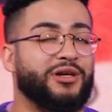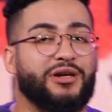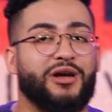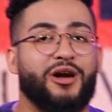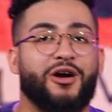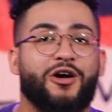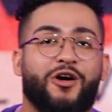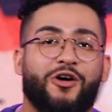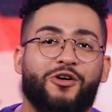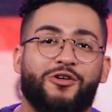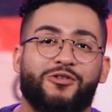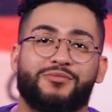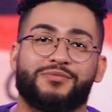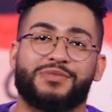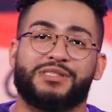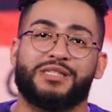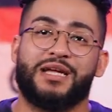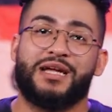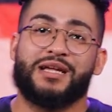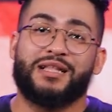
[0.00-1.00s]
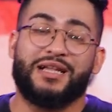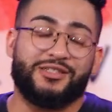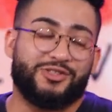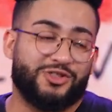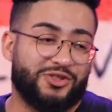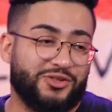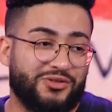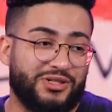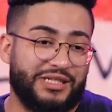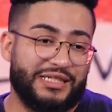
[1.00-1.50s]
in our homes that
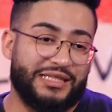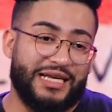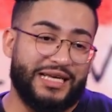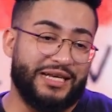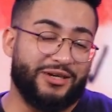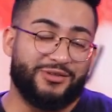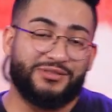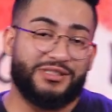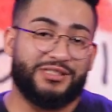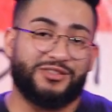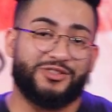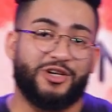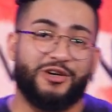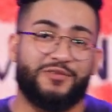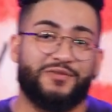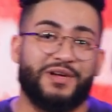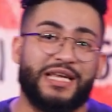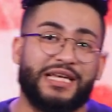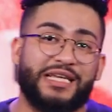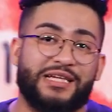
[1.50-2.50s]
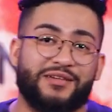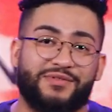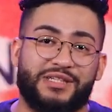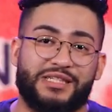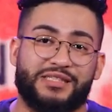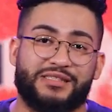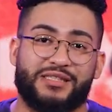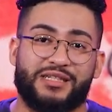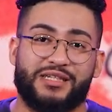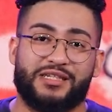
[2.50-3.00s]
truly they don't deserve any of
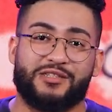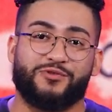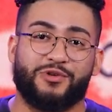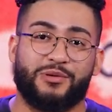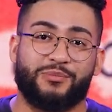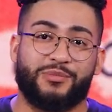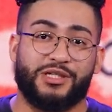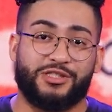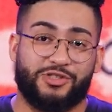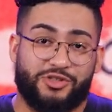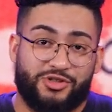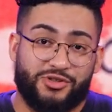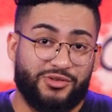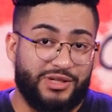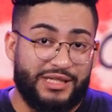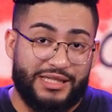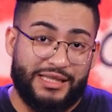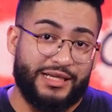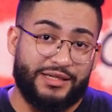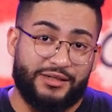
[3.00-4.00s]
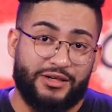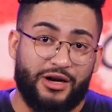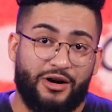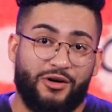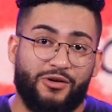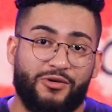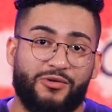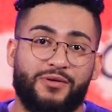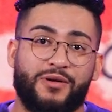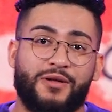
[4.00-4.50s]
these things from us. Truly they
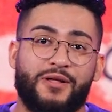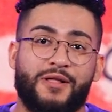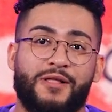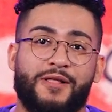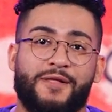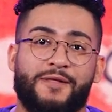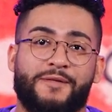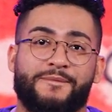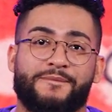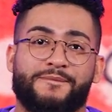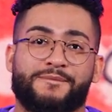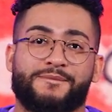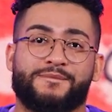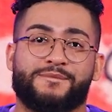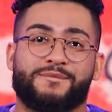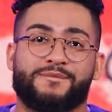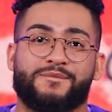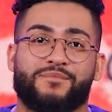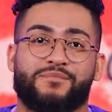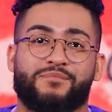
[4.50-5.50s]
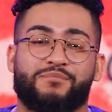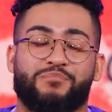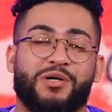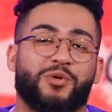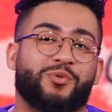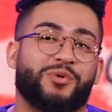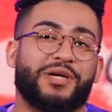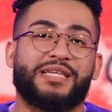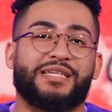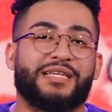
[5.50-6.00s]
don't, but
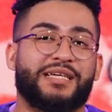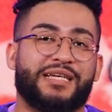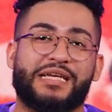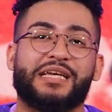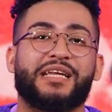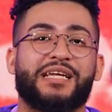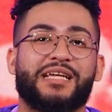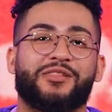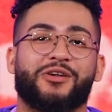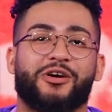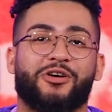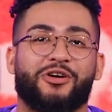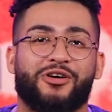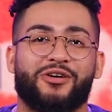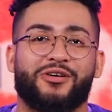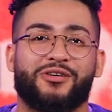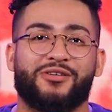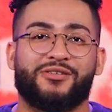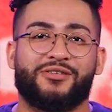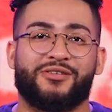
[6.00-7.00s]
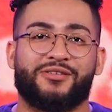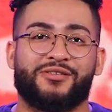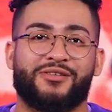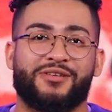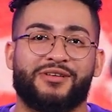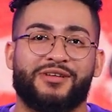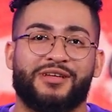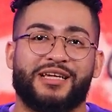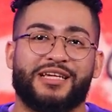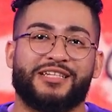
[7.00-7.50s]
we didn't either.
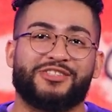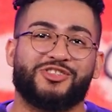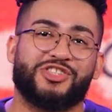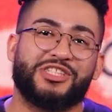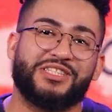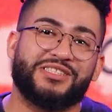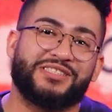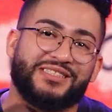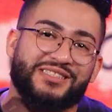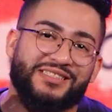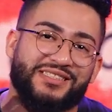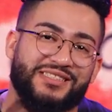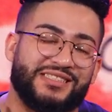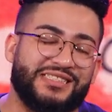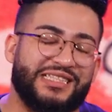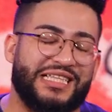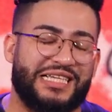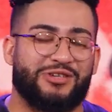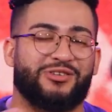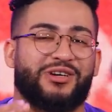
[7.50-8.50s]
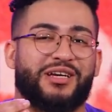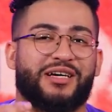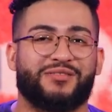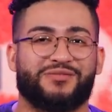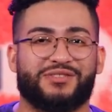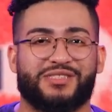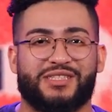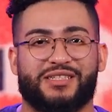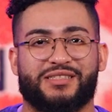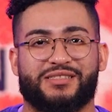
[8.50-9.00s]
And Jesus still
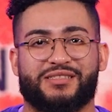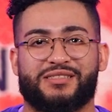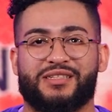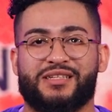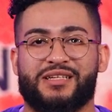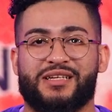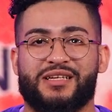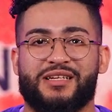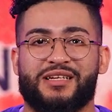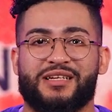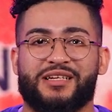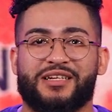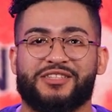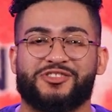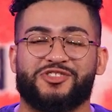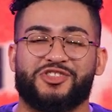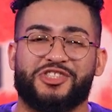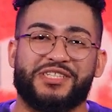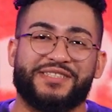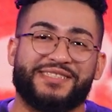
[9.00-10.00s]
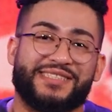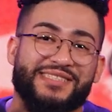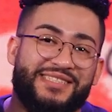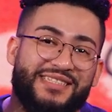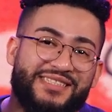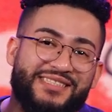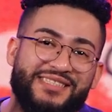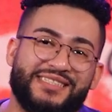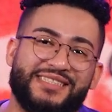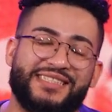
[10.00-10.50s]
loves us, and Jesus
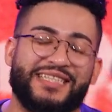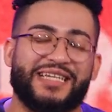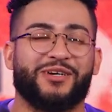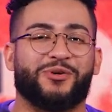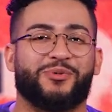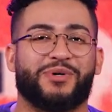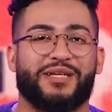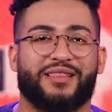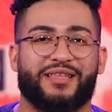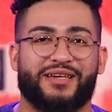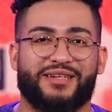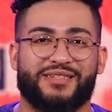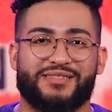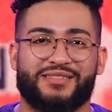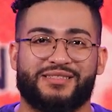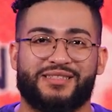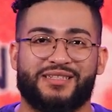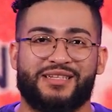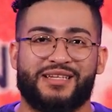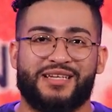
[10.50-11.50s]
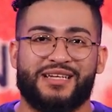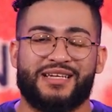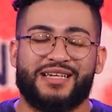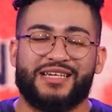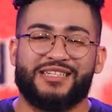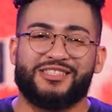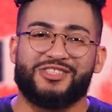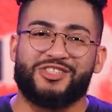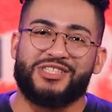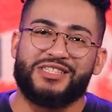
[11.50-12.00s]
is still with us,
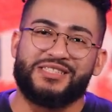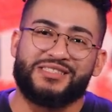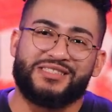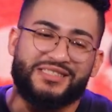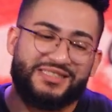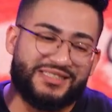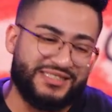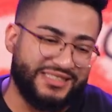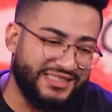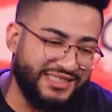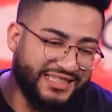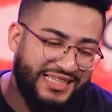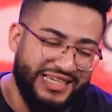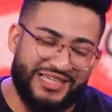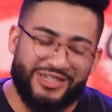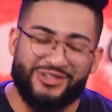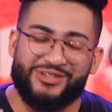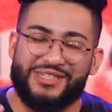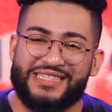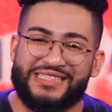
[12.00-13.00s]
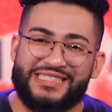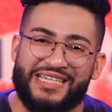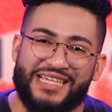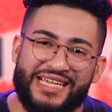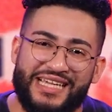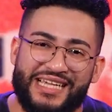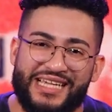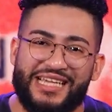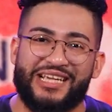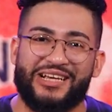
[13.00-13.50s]
and Jesus still is
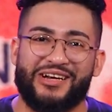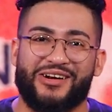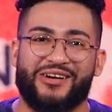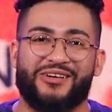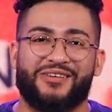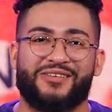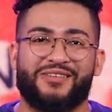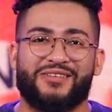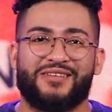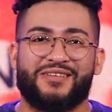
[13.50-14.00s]
here.